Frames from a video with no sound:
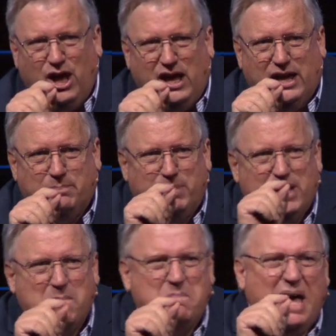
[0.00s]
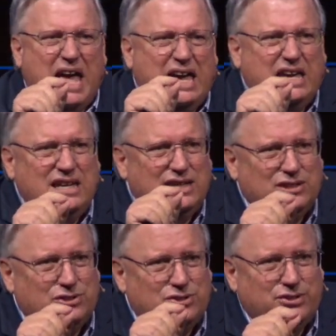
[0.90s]
And be
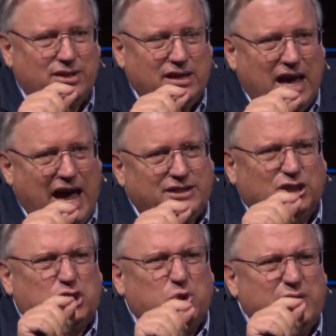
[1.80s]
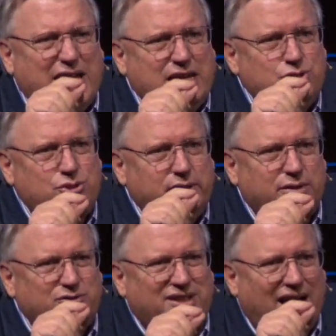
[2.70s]
amazed at the creation
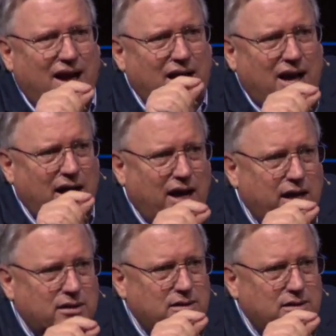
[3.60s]
of God.